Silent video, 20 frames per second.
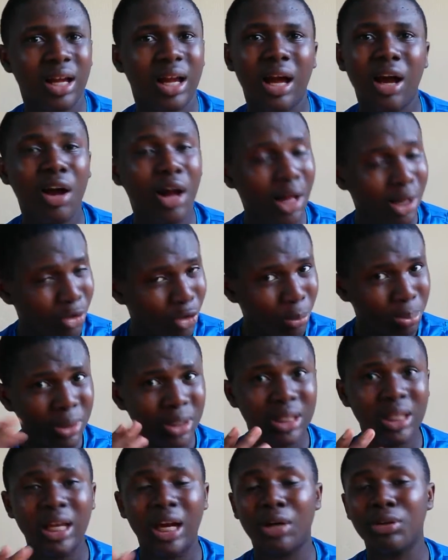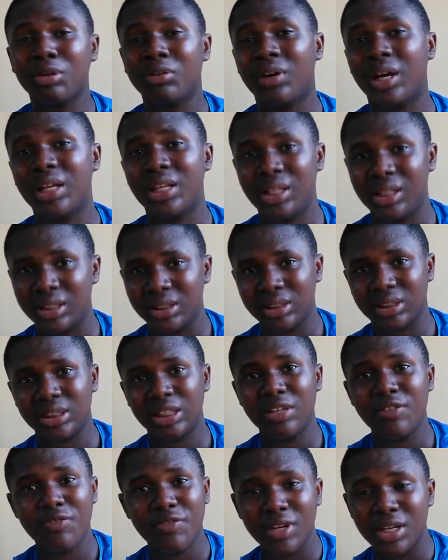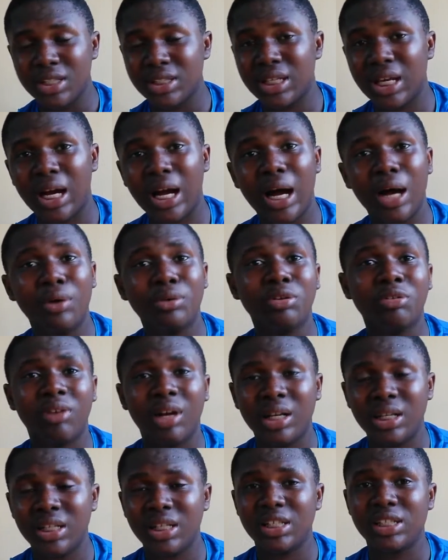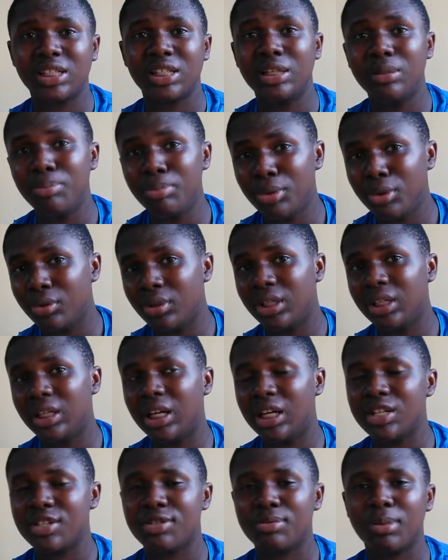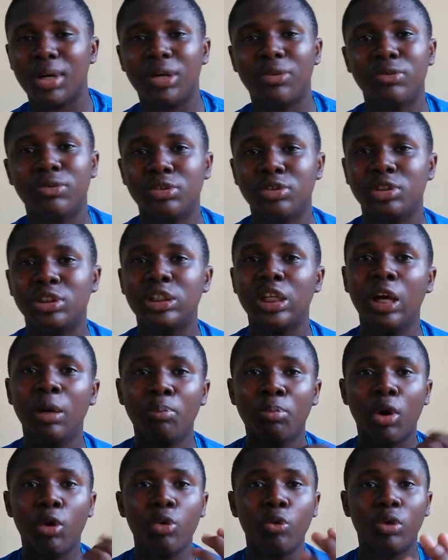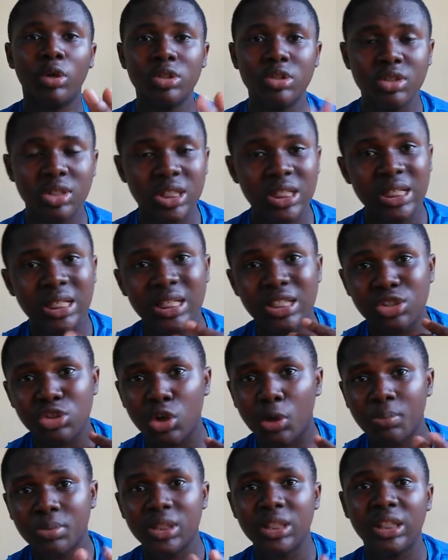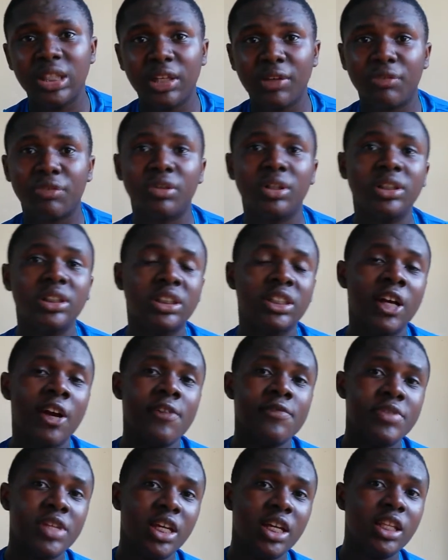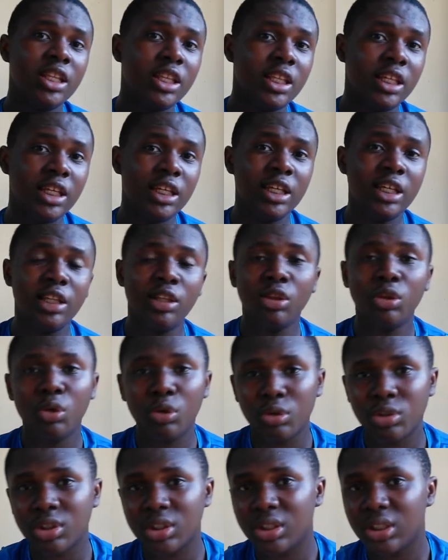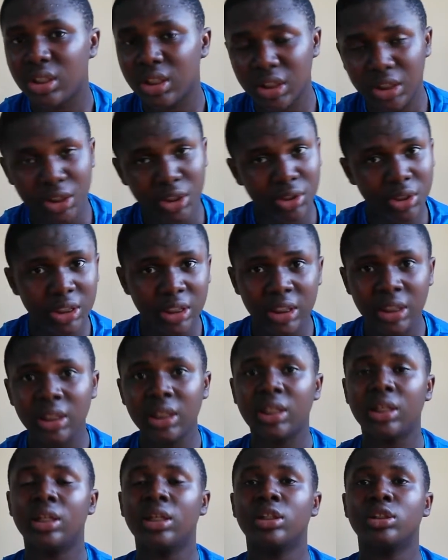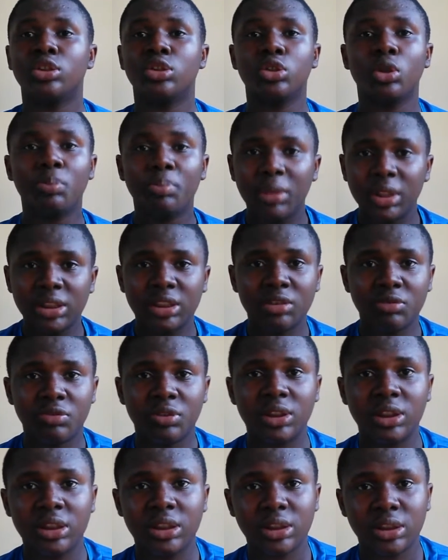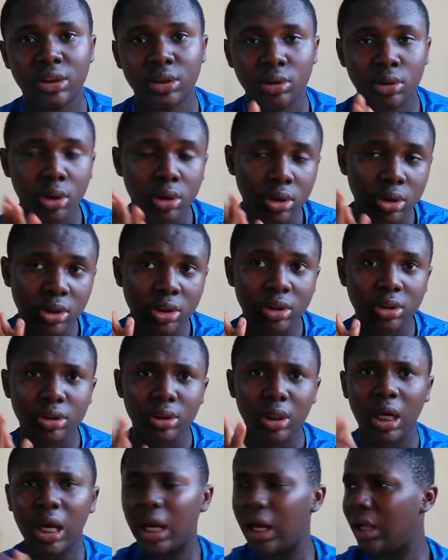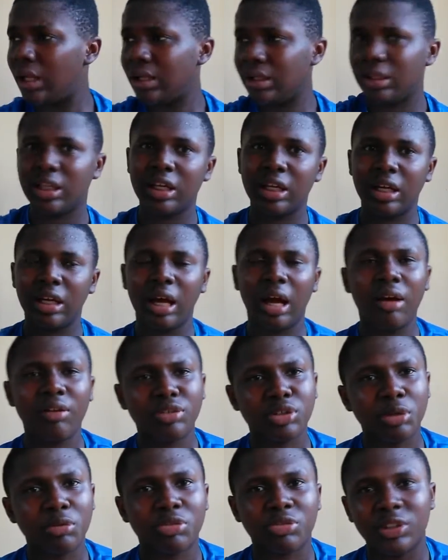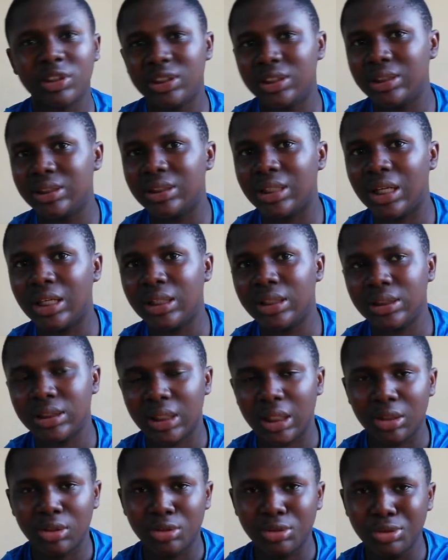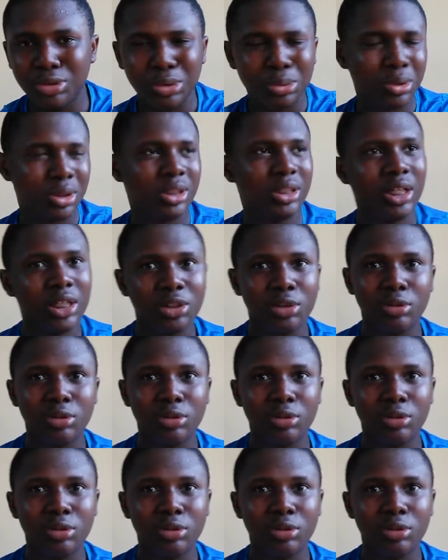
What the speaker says: are completely out of ideas. Infinix are out of ideas in building their smartphones, but we want to see something different in the Note 3. So please, Infinix, they have some French designers, I don't know what they are